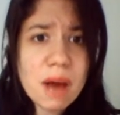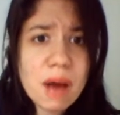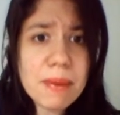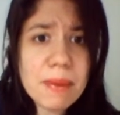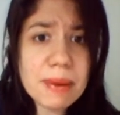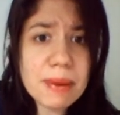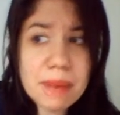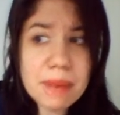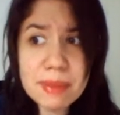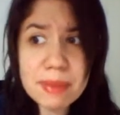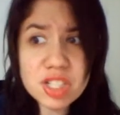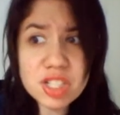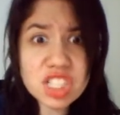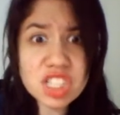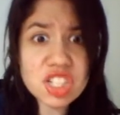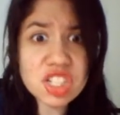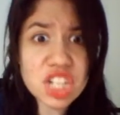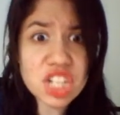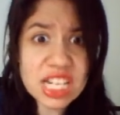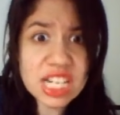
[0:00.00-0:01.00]
Maybe she's
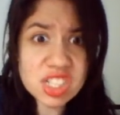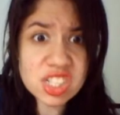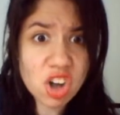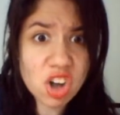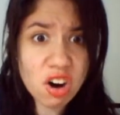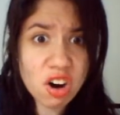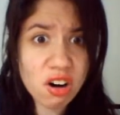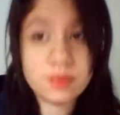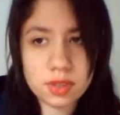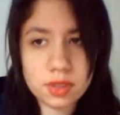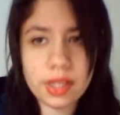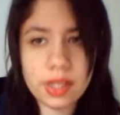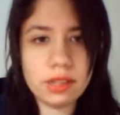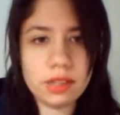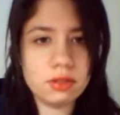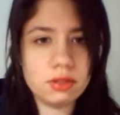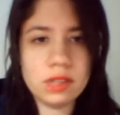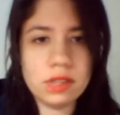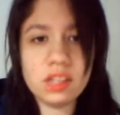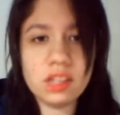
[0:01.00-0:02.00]
a cheese girl.
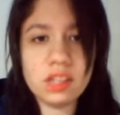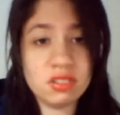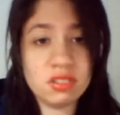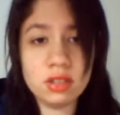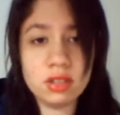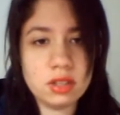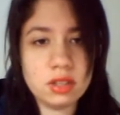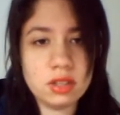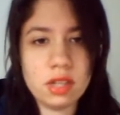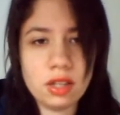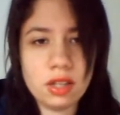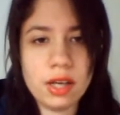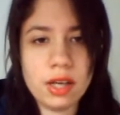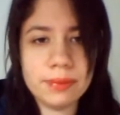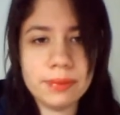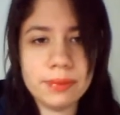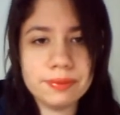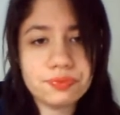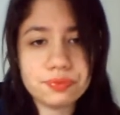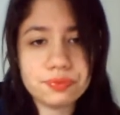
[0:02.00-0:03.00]
They literally said
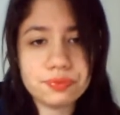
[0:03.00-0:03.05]
that.